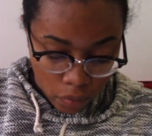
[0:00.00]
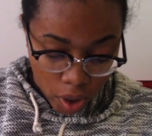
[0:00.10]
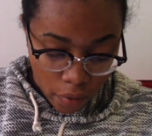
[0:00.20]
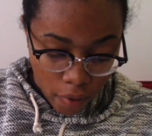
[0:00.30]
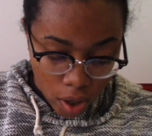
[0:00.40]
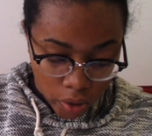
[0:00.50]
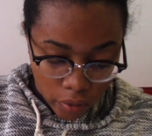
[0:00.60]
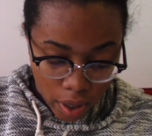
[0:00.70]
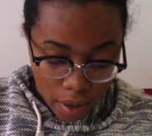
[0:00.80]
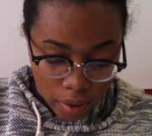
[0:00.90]
We can vouch
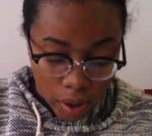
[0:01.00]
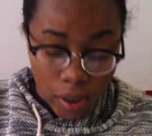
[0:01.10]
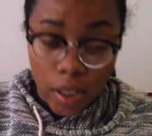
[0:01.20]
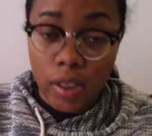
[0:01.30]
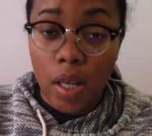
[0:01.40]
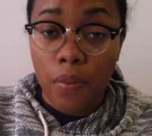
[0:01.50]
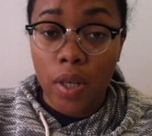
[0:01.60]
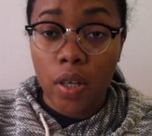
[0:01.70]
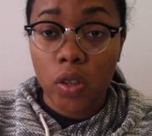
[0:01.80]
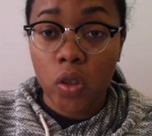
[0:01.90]
for that. He leads the
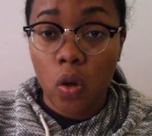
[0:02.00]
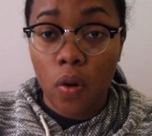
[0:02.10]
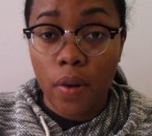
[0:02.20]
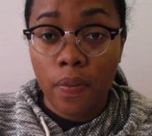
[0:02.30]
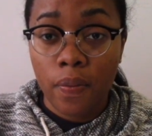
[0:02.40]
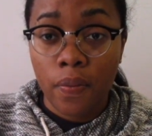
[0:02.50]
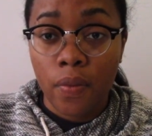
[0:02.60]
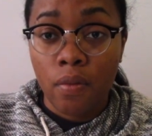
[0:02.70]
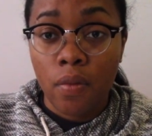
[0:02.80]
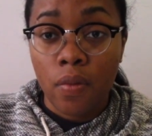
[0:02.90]
NBA in scoring,
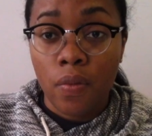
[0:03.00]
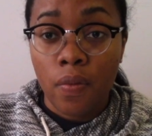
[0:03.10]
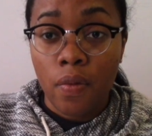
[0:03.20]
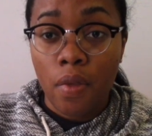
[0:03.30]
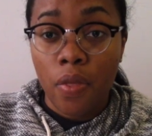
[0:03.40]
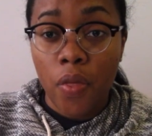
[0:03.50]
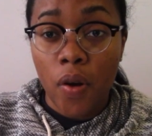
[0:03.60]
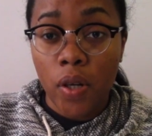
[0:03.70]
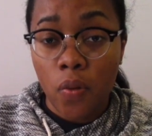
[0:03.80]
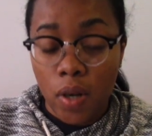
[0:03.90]

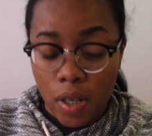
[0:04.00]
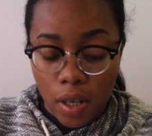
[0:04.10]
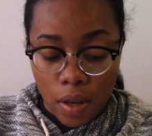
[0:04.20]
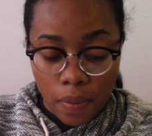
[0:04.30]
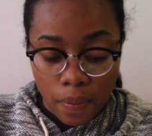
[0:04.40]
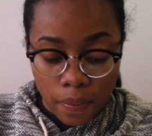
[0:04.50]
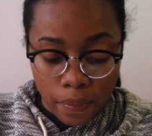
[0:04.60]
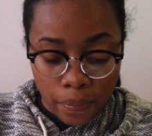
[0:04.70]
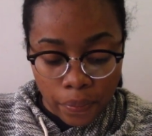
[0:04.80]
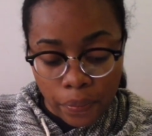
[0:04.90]
31 a game.
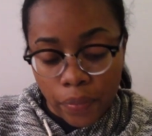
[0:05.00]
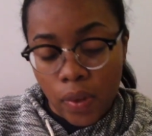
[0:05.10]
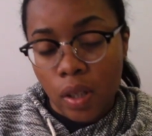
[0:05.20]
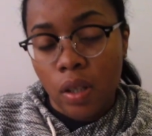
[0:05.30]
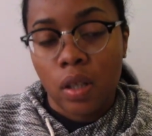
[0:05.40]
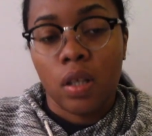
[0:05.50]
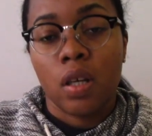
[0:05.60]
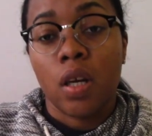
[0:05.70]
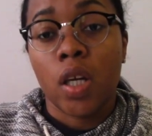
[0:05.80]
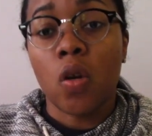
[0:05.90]

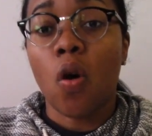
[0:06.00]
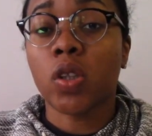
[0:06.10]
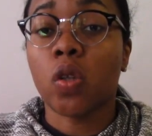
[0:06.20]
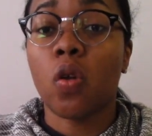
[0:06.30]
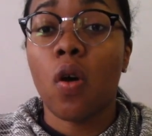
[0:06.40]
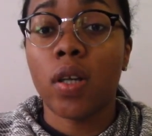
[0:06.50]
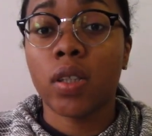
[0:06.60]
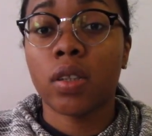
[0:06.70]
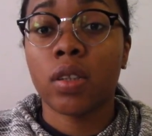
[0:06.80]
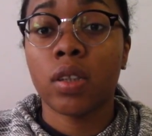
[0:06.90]
He also
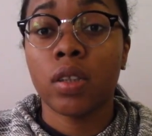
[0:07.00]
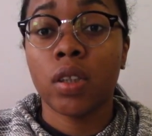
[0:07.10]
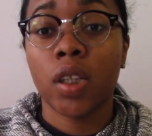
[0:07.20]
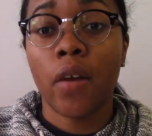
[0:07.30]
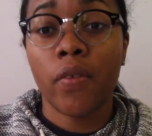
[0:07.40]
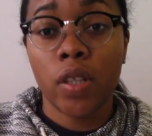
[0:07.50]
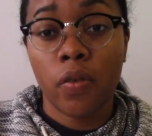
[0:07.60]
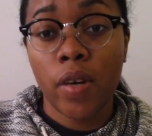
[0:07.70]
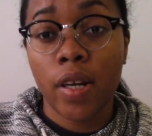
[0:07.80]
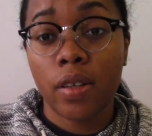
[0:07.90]
lost Kevin
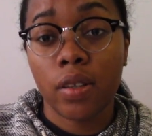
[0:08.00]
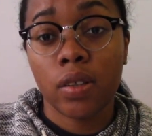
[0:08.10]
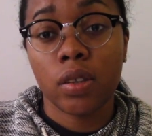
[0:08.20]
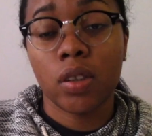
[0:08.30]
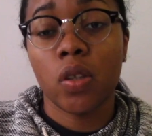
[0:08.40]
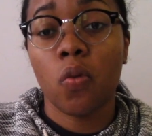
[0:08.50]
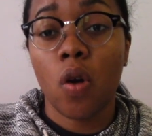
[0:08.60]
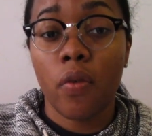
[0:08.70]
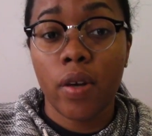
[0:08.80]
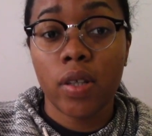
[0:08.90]
Durant to the
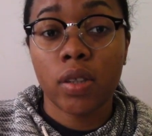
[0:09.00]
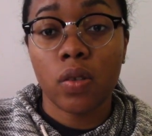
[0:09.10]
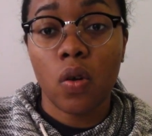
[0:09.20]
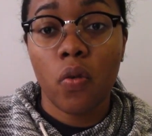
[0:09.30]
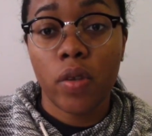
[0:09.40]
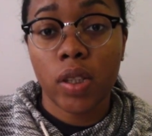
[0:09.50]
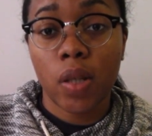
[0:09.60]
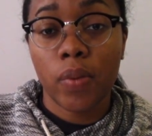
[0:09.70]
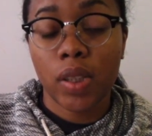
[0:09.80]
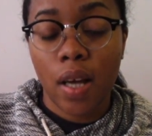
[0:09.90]
Warriors over the
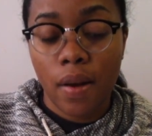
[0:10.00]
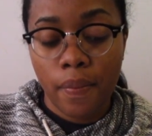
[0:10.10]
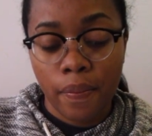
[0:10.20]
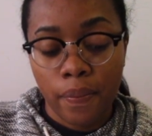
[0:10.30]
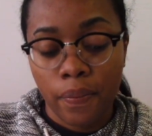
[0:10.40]
summertime.